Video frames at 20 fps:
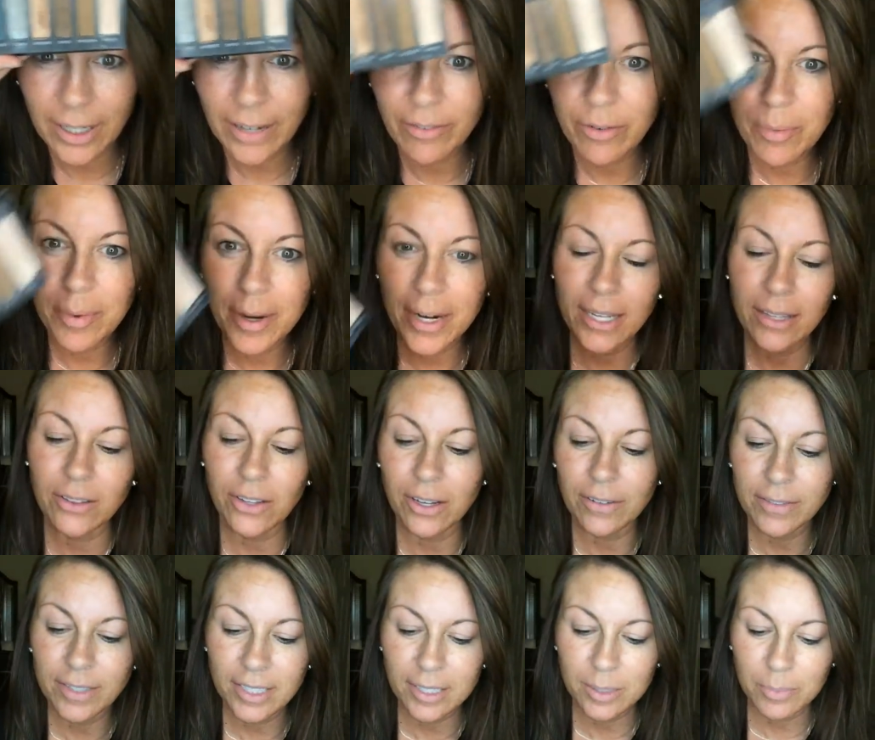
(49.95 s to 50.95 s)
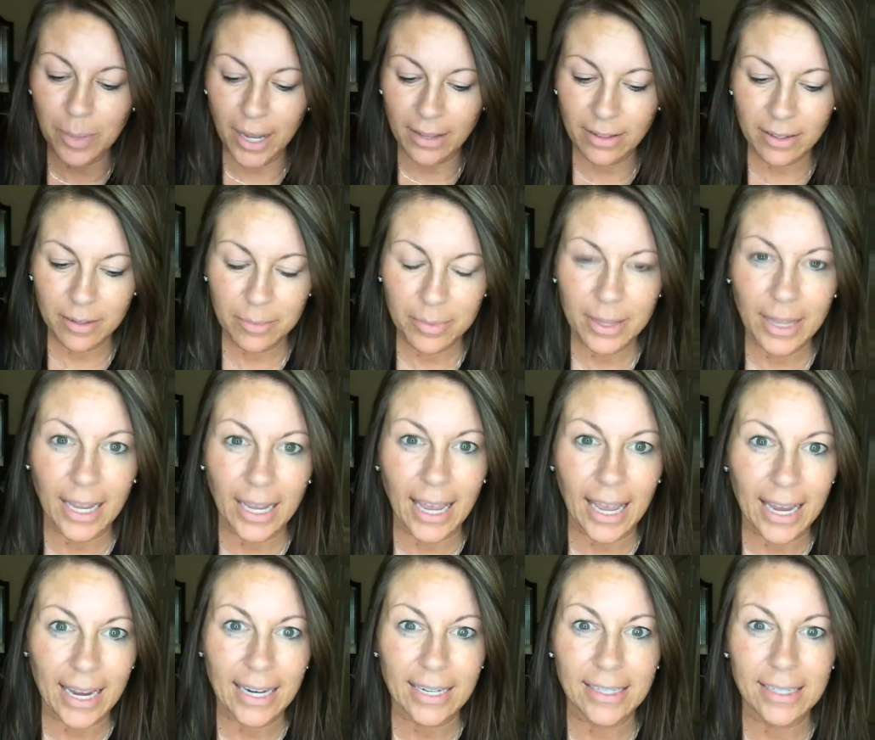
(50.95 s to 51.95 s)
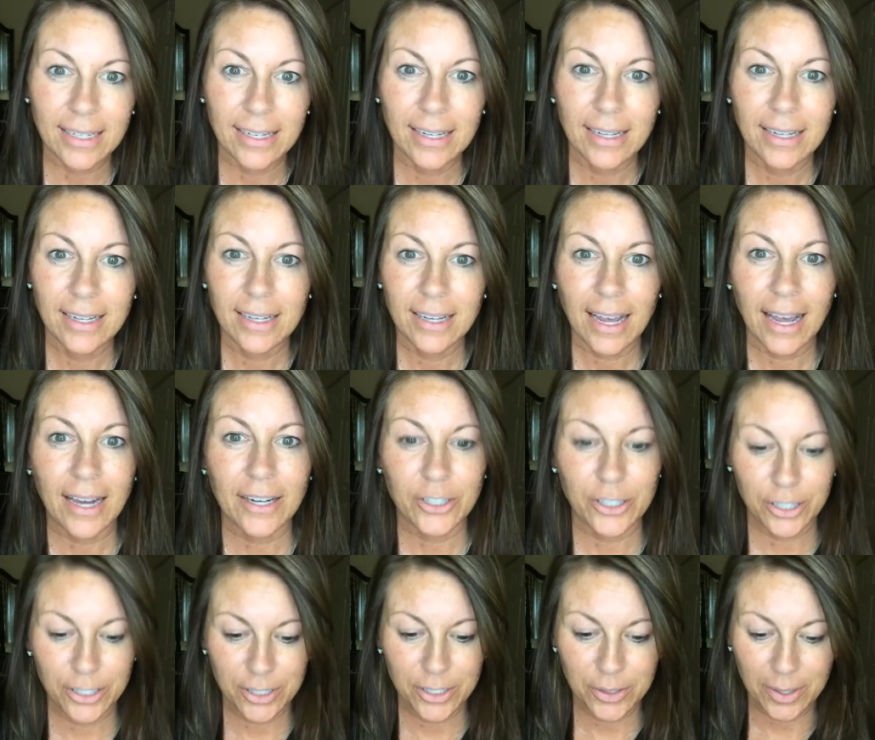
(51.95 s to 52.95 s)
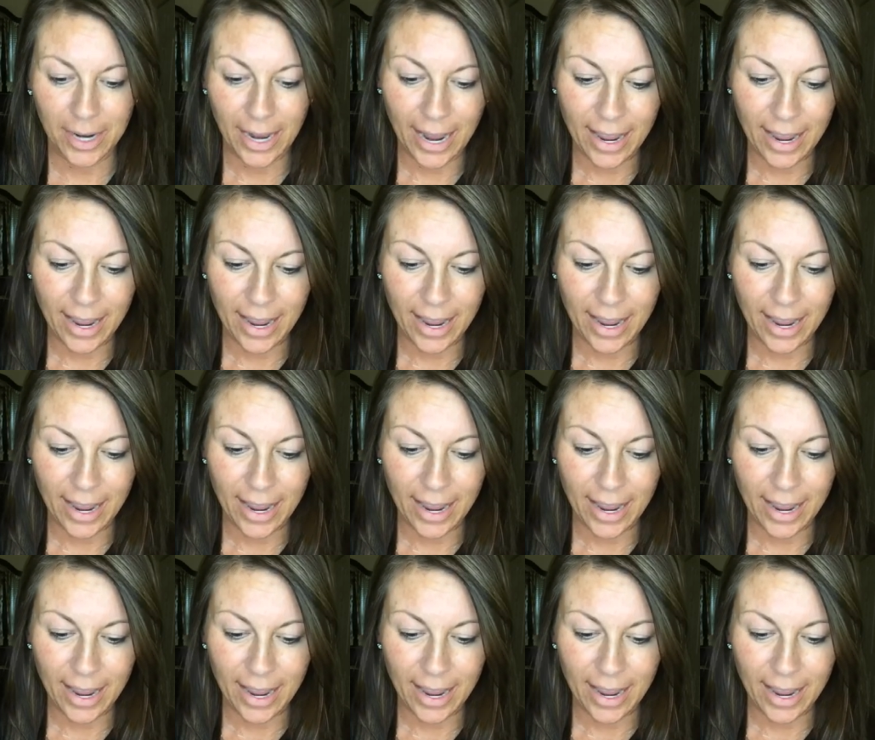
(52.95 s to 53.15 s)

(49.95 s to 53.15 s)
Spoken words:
Everybody loves this palette, but they hate actually doing it.